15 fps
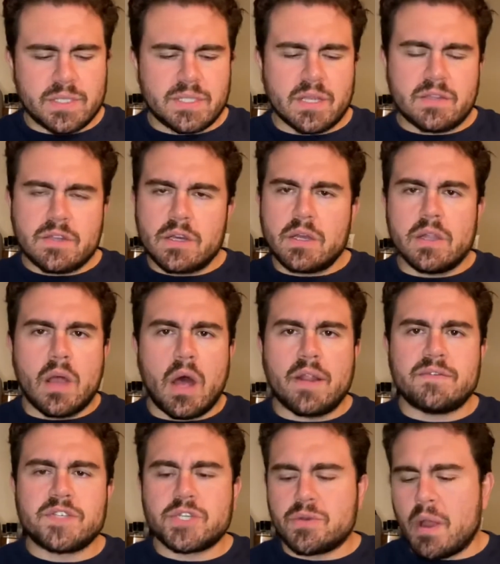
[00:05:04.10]
it took a lot of
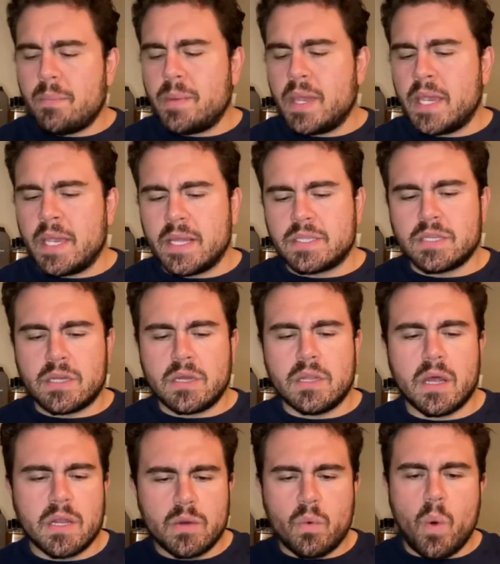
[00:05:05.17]
scrubbing, it took a
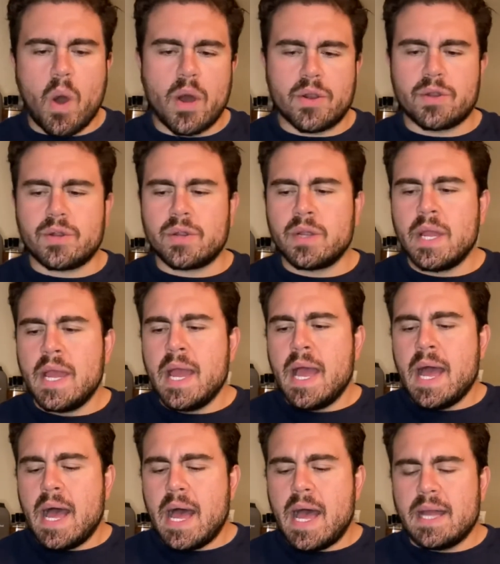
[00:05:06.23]
lot of water
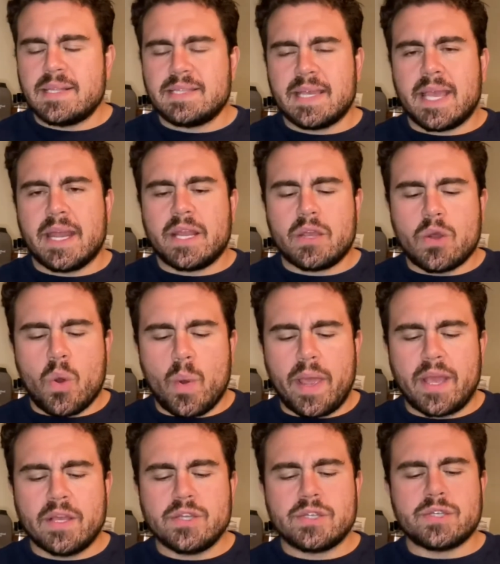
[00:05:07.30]
to get it
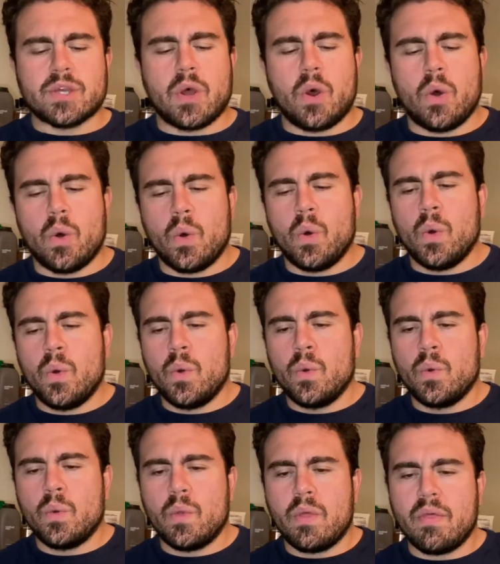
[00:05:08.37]
going, so
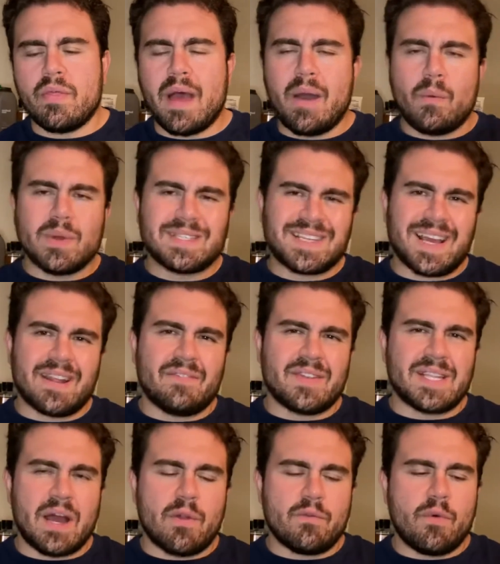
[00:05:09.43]
that was kind of a
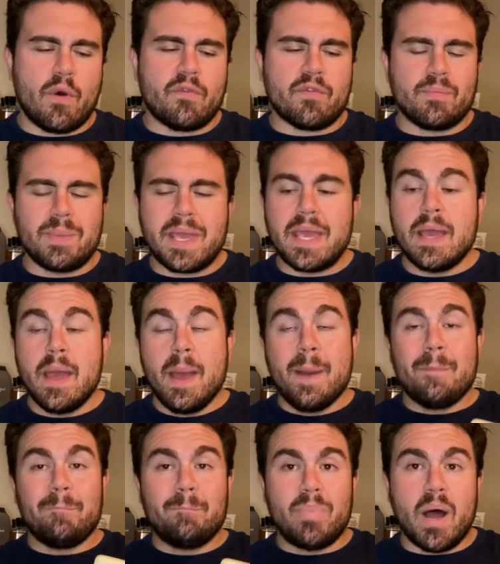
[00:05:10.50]
downfall for me.
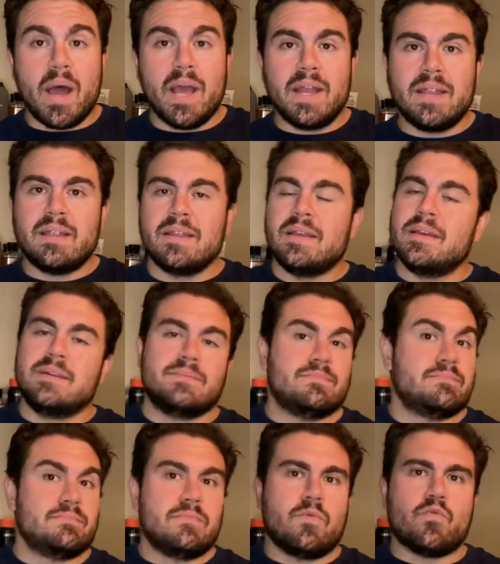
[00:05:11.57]
But
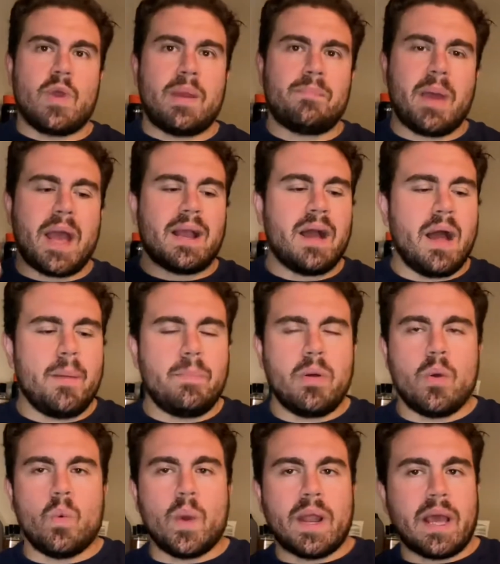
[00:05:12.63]
right back up
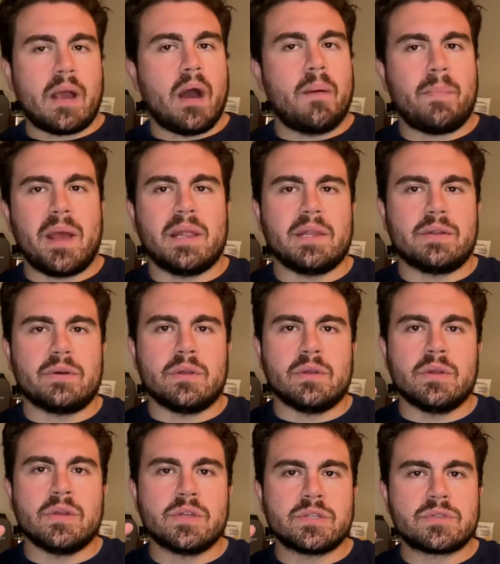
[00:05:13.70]
when I got my
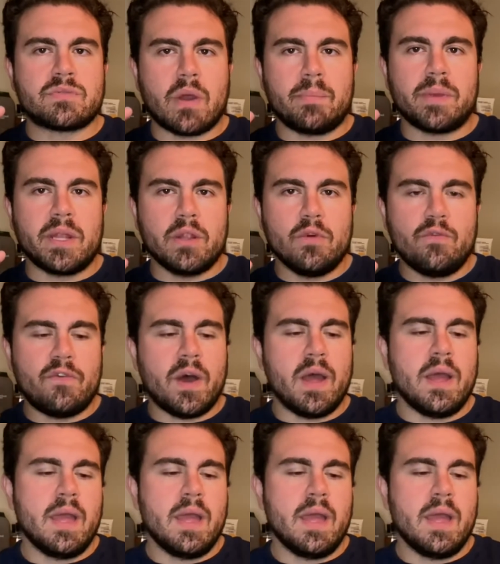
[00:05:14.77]
little scrubby loofah